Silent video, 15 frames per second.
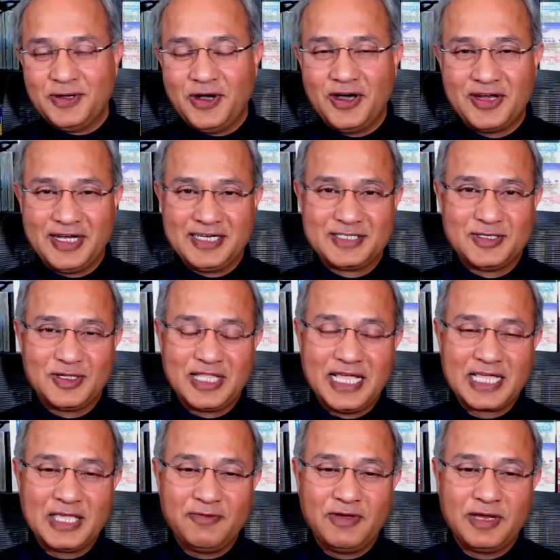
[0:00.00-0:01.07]
All right, so
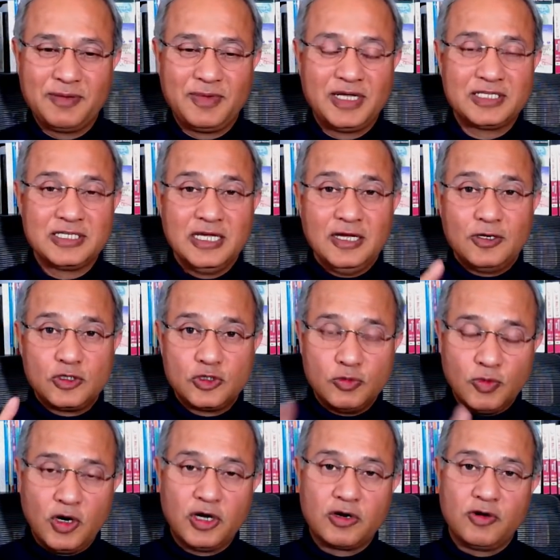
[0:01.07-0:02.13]
thank you very much.
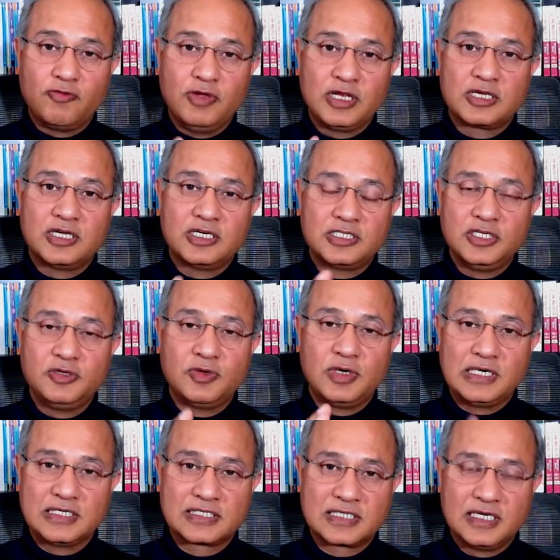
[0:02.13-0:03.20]
Tomorrow we'll continue our
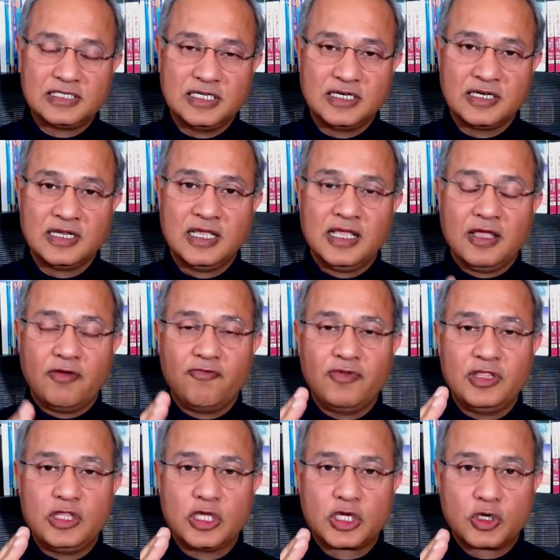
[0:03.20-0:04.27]
discussion
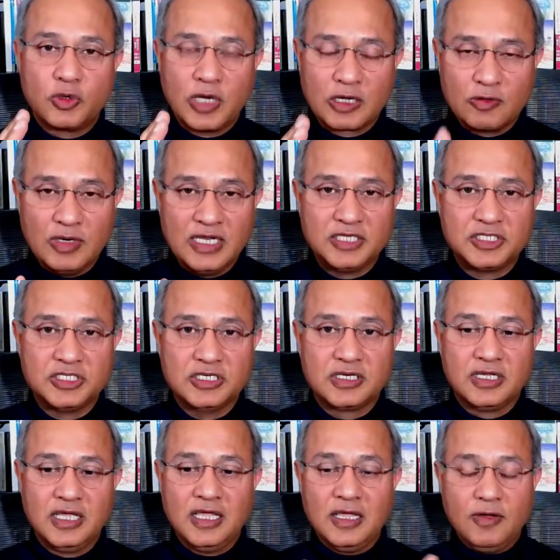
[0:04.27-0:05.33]
with the coagulation.
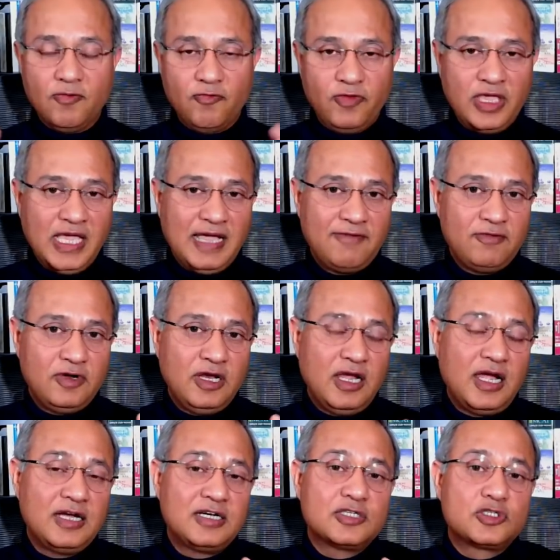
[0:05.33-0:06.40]
We have
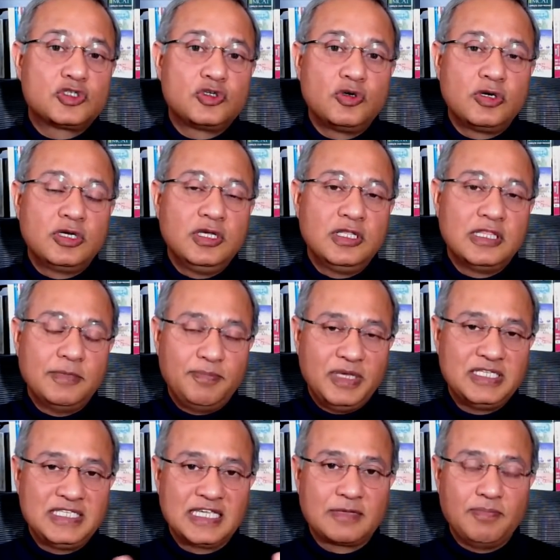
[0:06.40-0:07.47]
understood the
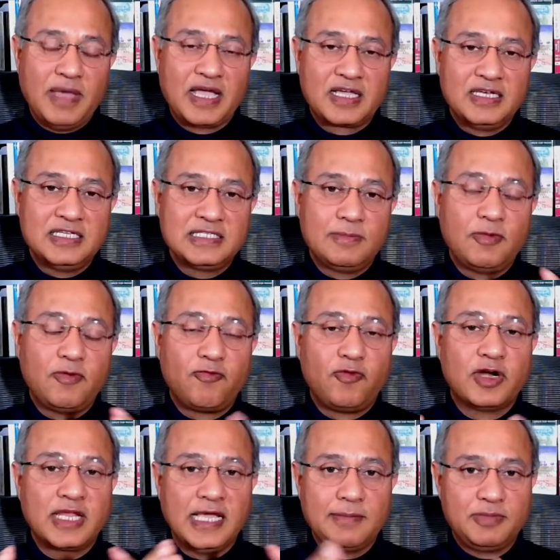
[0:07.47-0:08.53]
basic mechanism of
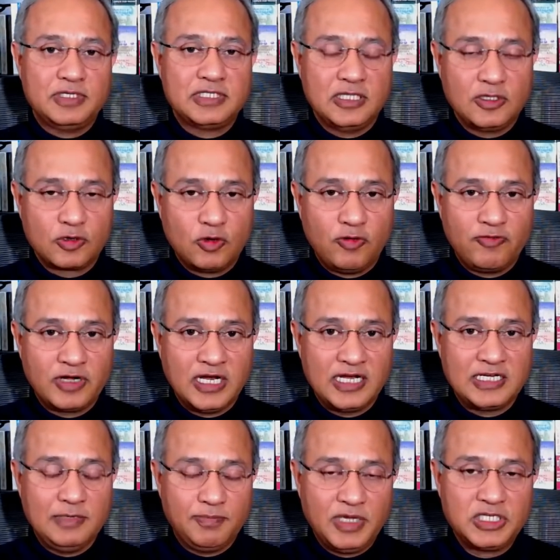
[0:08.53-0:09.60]
what happens in the
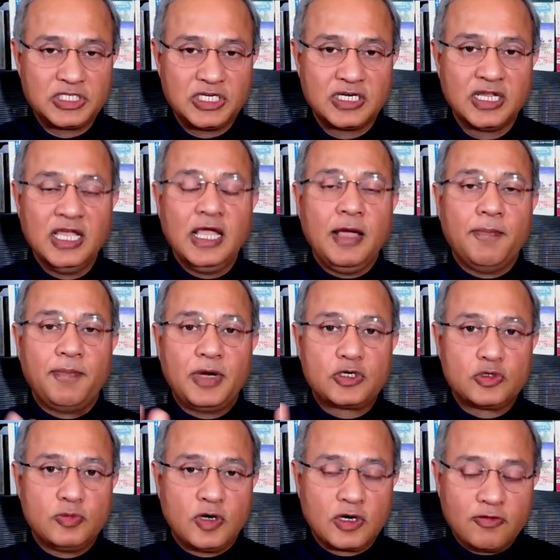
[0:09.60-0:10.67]
COVID-19 patient, but
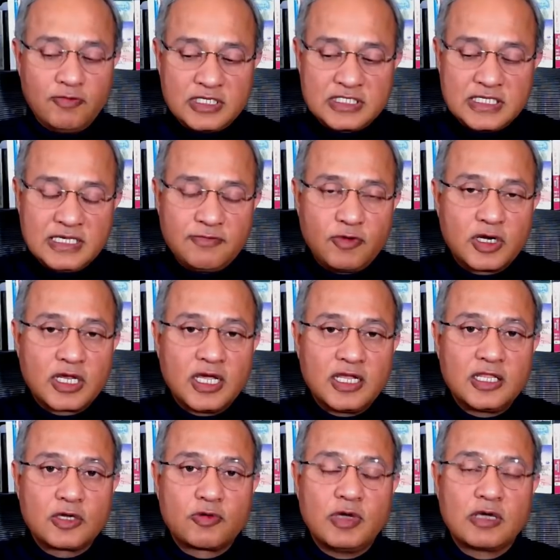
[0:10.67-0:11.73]
tomorrow we'll see what are
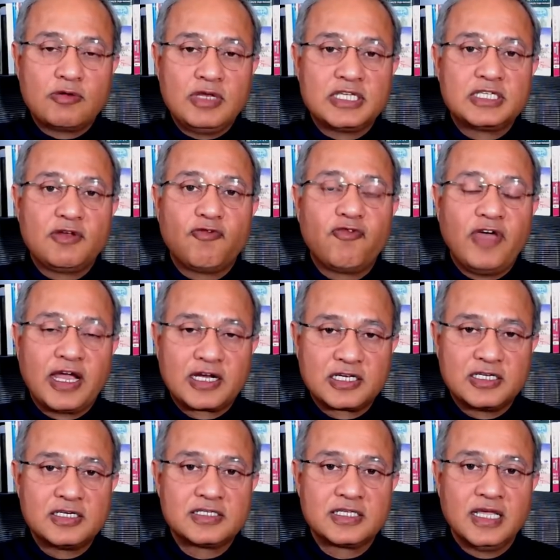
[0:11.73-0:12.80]
the coagulation
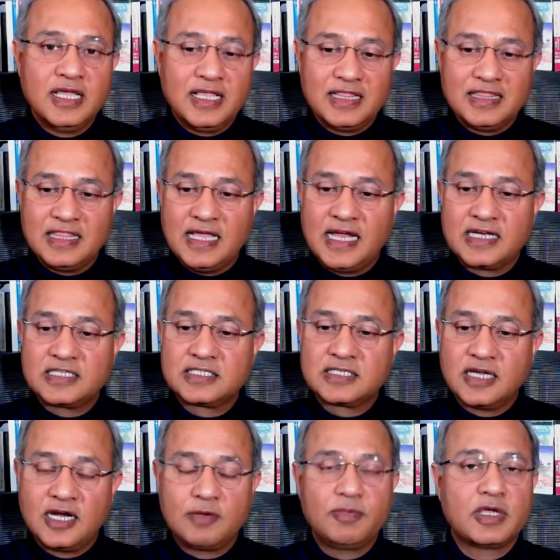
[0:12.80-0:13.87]
factors that
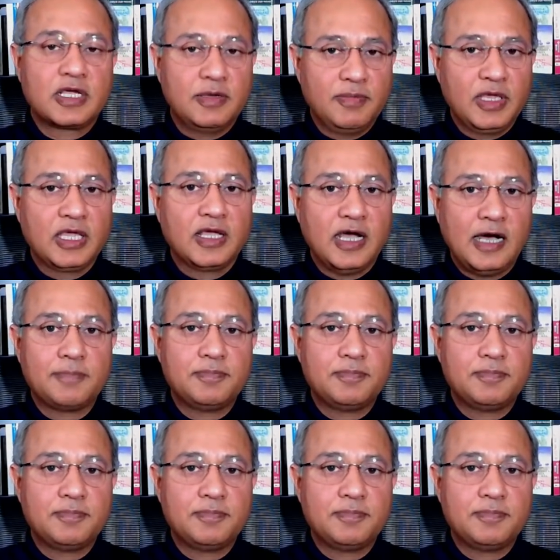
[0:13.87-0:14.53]
start becoming